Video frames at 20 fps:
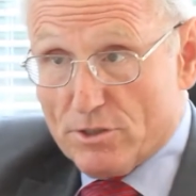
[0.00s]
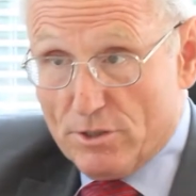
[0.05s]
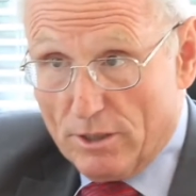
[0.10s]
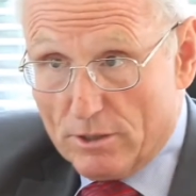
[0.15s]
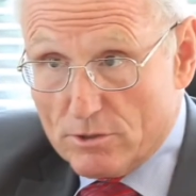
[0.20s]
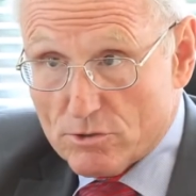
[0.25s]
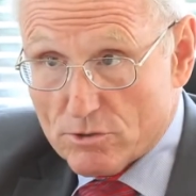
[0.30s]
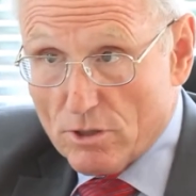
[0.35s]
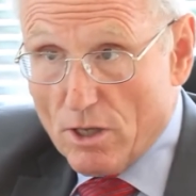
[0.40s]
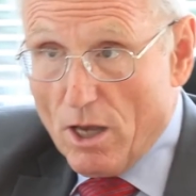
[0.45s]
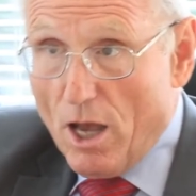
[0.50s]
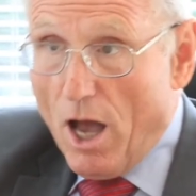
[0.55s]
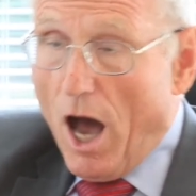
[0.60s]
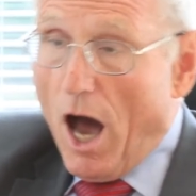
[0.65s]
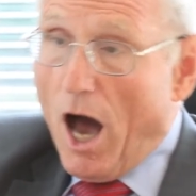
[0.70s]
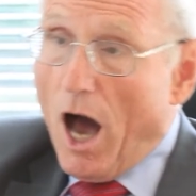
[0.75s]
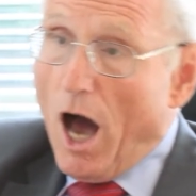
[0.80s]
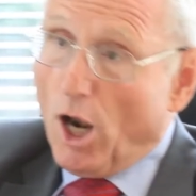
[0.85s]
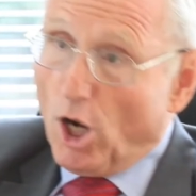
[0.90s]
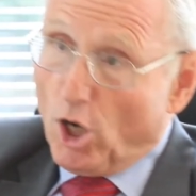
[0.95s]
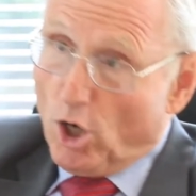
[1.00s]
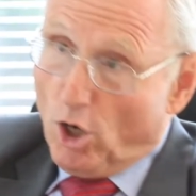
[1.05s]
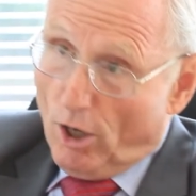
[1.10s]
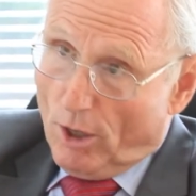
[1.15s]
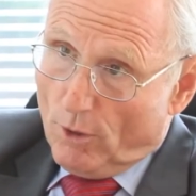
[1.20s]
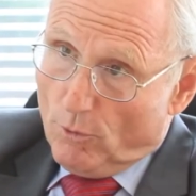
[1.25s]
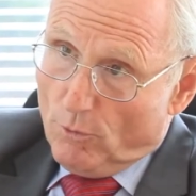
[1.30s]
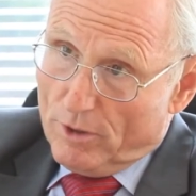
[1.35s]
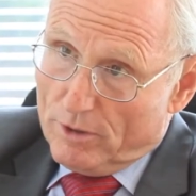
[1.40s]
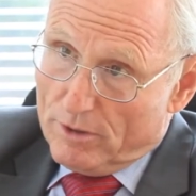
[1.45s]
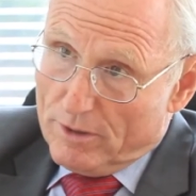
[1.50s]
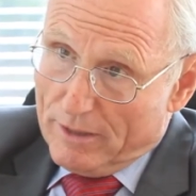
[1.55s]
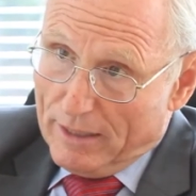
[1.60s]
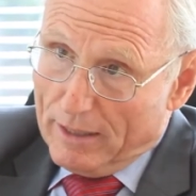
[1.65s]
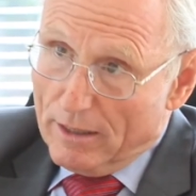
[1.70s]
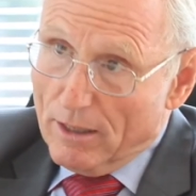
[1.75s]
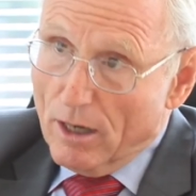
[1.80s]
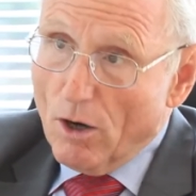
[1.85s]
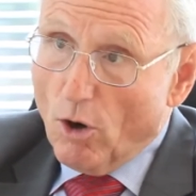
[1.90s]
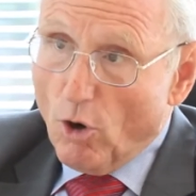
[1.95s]
this along with
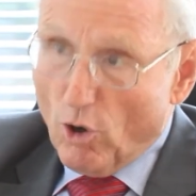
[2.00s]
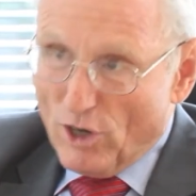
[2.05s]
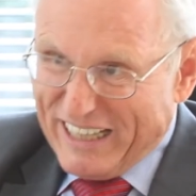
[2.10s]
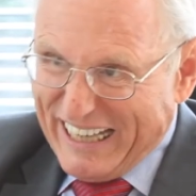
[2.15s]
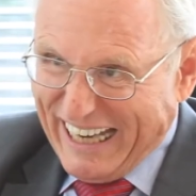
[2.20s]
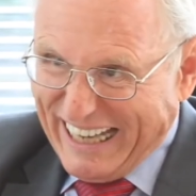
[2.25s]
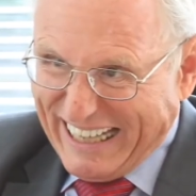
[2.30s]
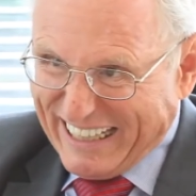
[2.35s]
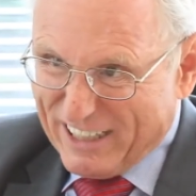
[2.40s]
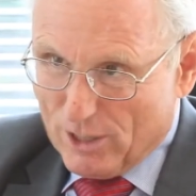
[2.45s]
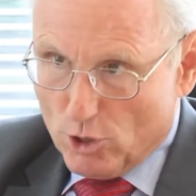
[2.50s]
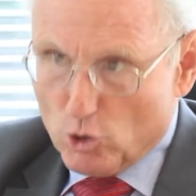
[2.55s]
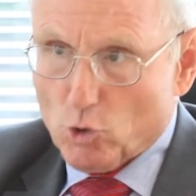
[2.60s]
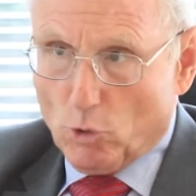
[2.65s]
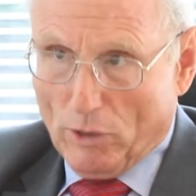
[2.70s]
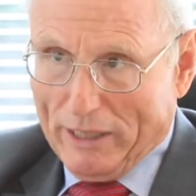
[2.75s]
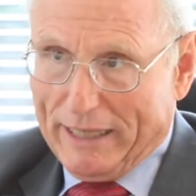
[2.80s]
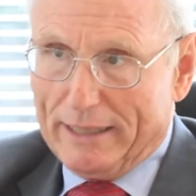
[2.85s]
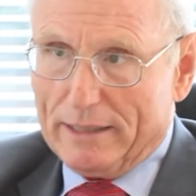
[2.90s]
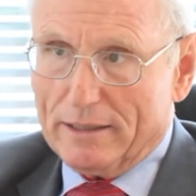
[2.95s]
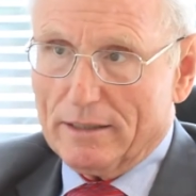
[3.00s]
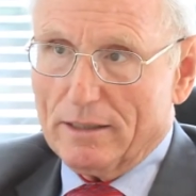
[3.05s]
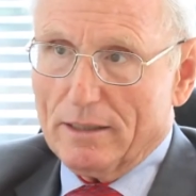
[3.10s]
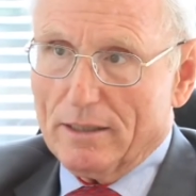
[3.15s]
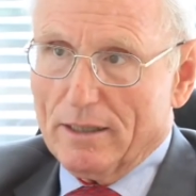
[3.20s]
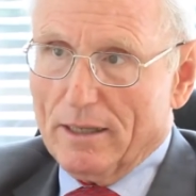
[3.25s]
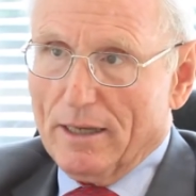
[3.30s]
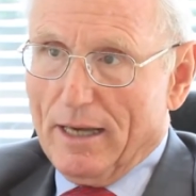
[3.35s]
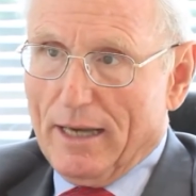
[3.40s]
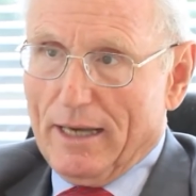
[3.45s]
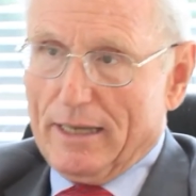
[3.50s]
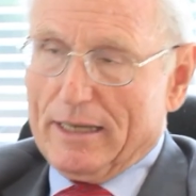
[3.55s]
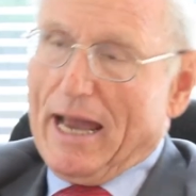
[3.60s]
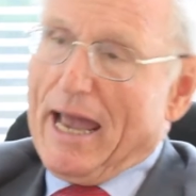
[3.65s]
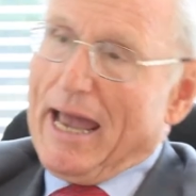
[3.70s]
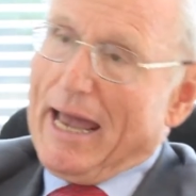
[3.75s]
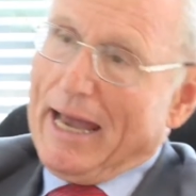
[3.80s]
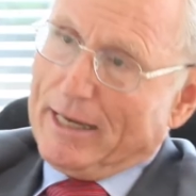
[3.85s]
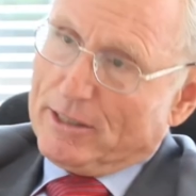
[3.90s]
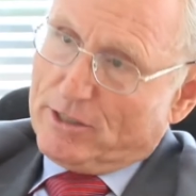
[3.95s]
the organic green, and I
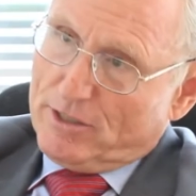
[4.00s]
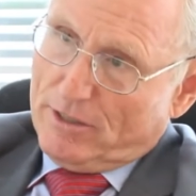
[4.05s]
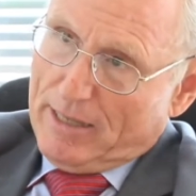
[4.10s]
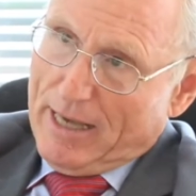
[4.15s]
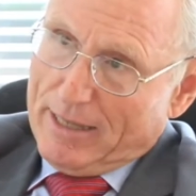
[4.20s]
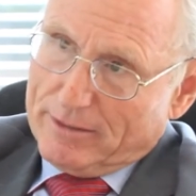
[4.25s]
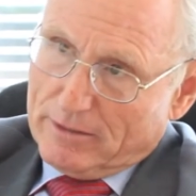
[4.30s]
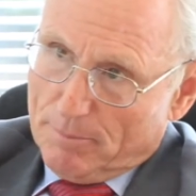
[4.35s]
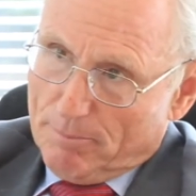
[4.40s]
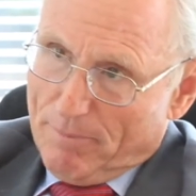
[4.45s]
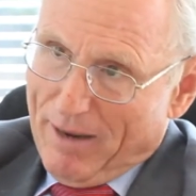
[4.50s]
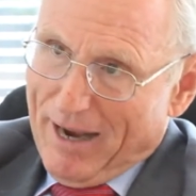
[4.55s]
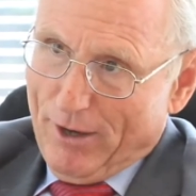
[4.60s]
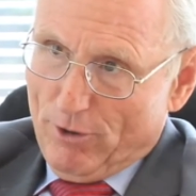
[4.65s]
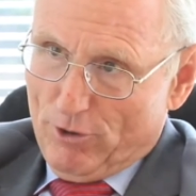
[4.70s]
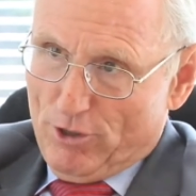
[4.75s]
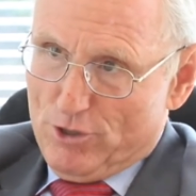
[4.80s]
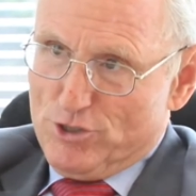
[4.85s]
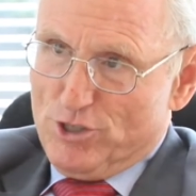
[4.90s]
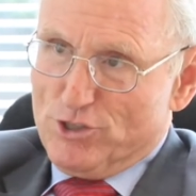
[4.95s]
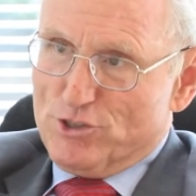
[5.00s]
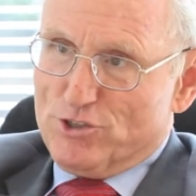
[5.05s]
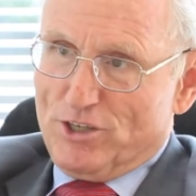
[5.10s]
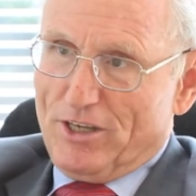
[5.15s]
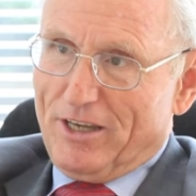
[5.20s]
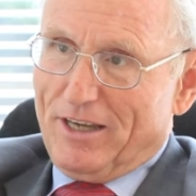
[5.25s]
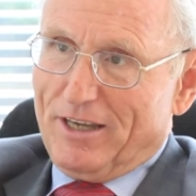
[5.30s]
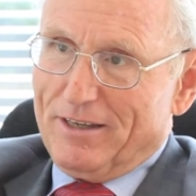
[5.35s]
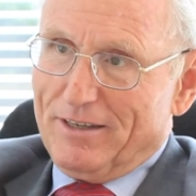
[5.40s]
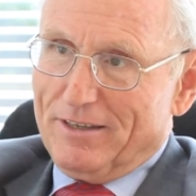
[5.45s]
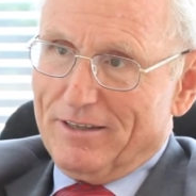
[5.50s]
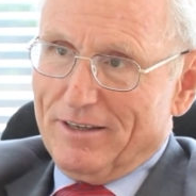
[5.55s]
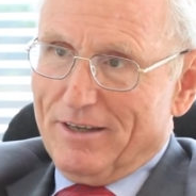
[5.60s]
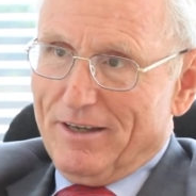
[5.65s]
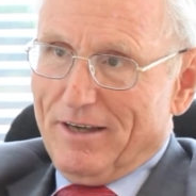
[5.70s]
add to that the Bioenergy C,